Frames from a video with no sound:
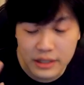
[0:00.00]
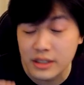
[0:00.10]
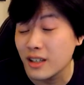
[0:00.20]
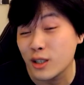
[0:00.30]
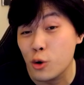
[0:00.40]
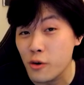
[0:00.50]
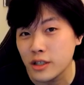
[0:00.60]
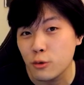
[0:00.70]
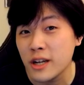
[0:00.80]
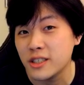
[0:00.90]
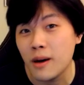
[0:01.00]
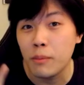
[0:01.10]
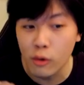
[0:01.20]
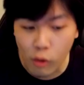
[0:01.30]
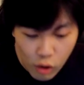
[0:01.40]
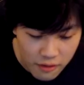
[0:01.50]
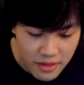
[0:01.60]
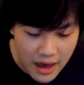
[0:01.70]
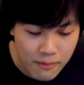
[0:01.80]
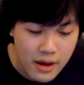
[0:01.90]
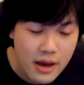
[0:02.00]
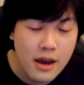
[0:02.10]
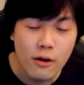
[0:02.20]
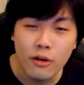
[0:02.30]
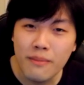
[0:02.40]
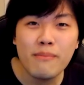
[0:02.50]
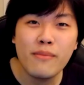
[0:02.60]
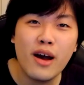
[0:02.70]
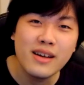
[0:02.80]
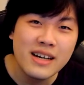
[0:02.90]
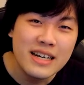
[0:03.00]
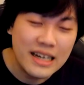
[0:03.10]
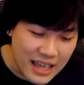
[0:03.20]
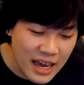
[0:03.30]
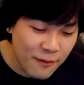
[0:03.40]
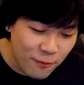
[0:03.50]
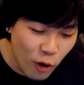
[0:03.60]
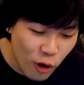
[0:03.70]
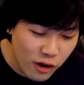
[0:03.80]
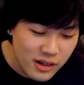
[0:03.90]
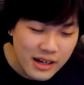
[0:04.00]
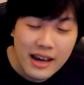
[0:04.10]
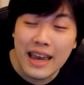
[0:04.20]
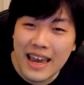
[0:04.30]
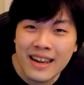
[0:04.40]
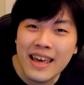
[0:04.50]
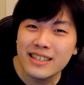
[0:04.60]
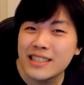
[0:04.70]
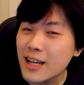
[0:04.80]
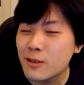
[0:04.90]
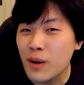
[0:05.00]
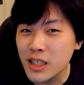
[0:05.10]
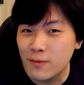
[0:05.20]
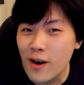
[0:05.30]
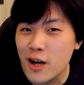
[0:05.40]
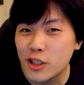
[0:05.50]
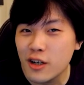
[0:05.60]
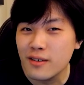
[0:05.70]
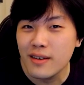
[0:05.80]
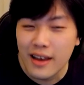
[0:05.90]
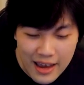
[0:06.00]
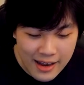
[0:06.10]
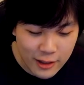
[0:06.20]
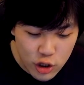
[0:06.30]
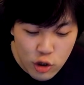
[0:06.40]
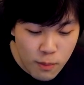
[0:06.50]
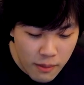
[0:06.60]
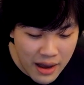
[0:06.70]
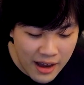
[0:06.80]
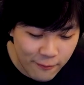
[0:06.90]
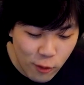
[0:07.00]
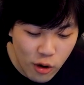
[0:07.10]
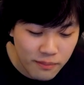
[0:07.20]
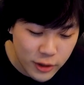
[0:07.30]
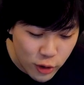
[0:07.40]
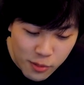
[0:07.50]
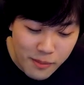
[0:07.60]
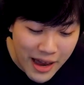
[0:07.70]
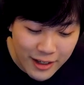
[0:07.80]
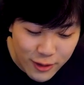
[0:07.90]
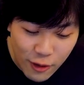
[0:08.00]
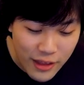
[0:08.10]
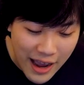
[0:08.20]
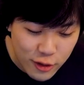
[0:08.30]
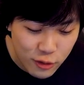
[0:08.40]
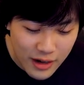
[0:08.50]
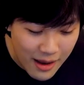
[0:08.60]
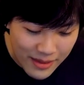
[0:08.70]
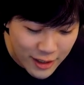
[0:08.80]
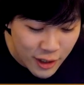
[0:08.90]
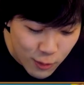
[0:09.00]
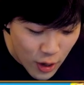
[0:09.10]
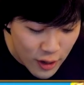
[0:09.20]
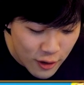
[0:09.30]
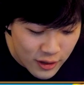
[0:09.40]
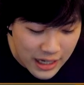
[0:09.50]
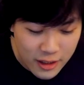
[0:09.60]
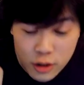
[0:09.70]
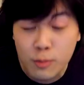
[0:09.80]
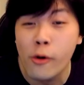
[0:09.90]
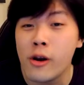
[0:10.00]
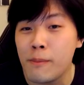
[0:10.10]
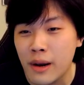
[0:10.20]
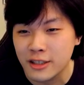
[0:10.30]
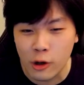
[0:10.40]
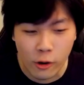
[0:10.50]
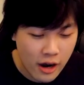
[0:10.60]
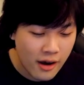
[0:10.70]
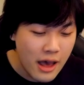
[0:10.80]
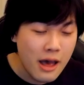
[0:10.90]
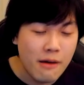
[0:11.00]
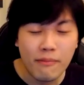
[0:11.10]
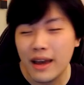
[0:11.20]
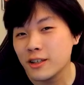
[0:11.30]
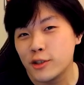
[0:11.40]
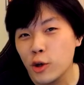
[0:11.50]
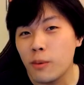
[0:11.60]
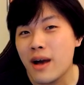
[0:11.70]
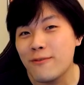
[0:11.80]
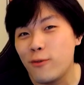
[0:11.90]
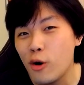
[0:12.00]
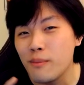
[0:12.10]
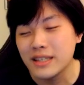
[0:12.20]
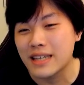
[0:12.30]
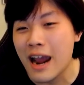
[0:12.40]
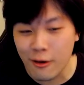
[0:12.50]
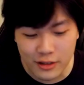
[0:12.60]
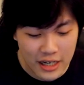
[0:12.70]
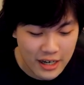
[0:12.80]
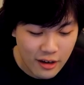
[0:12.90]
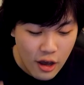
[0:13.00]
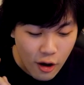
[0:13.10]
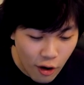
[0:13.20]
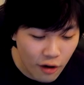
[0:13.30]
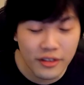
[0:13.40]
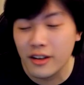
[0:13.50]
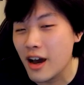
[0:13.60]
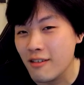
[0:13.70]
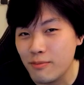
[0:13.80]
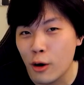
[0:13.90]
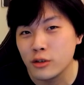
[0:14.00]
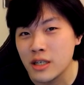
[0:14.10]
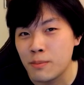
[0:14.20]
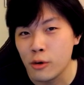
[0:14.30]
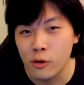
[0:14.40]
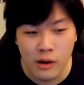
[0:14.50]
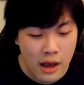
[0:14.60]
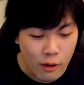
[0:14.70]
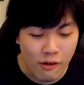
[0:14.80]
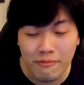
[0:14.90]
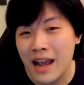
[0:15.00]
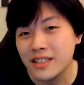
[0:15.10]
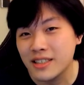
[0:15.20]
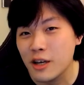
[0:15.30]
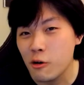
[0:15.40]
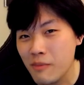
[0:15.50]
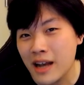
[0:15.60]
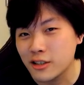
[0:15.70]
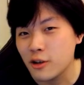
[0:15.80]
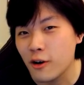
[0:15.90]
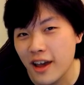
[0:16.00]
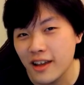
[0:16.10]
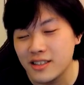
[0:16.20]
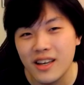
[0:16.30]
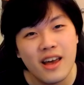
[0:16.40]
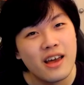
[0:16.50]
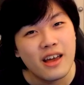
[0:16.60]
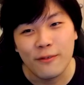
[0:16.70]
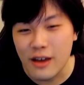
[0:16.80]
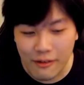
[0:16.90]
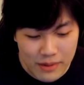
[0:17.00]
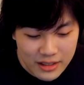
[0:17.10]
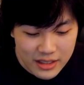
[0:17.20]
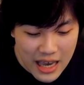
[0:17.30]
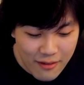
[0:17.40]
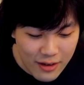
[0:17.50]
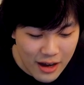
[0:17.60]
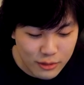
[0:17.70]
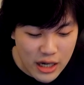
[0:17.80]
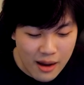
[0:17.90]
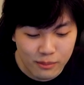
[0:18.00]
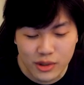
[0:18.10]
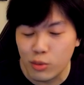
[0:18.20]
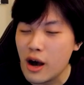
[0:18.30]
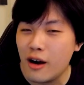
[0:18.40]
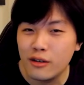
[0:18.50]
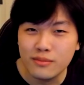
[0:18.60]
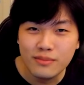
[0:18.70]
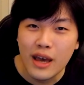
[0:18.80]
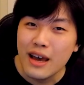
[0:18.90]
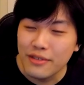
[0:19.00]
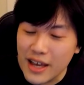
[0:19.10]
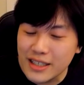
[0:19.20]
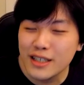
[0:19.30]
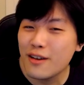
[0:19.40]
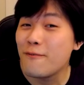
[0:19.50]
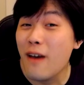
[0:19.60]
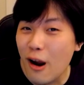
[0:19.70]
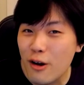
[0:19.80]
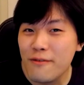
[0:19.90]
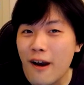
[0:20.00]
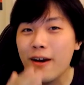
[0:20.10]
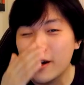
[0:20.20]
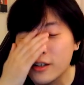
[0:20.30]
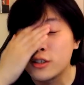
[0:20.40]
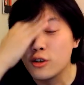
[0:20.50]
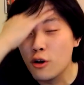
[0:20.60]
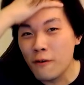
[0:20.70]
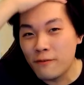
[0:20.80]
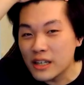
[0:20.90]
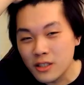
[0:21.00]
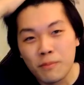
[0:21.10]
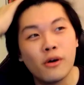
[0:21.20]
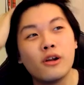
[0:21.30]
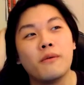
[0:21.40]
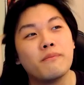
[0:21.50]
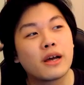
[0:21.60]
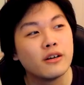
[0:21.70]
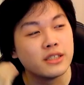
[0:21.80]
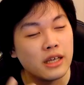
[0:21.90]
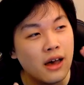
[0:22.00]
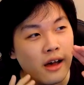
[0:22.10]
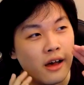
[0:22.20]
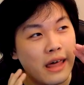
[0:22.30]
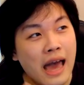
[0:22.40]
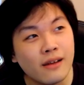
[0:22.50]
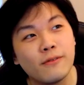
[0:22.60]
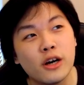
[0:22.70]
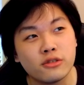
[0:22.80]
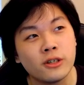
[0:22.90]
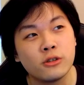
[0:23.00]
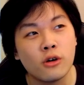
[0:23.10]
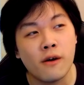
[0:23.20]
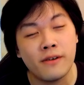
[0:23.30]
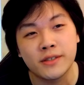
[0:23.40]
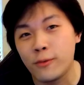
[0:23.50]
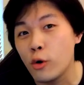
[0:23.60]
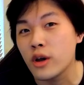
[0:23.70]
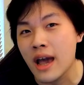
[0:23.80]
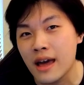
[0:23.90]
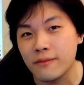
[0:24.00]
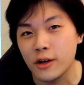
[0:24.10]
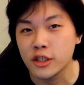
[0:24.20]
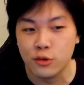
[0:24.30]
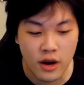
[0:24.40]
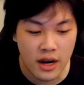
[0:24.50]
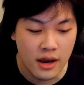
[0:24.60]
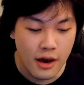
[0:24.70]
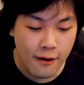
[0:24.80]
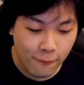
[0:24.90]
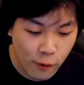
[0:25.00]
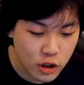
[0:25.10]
Katakuri is rated up on all of them. Remember, Gear 4 in his 6-plus version, in the Superman form. Superman is not the actual name, that's just what I use as a spoiler placeholder. But in the Superman form, is guaranteed on the 9th multi-pool with max skill, max sockets. If you have been saving up gems, well, this is a very, very good sugo-fest to pull on, because the anniversary sugo-fest, 4-year anniversary for